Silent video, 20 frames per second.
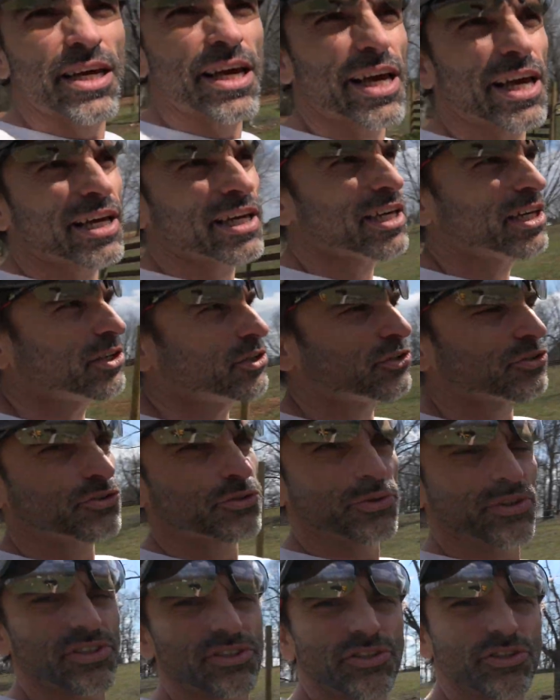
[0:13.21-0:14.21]
and get used
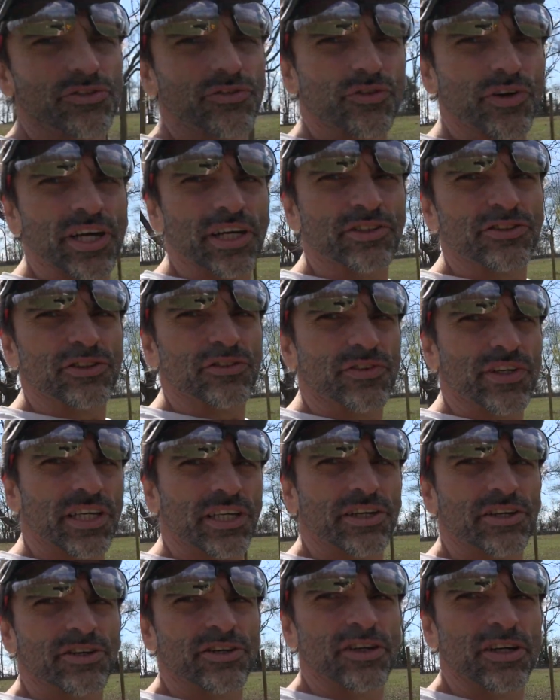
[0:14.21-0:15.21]
to its new friends over
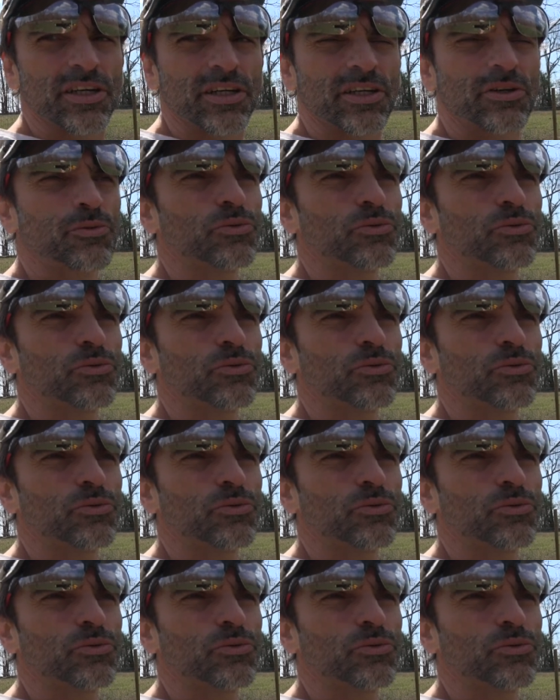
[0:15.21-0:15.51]
here.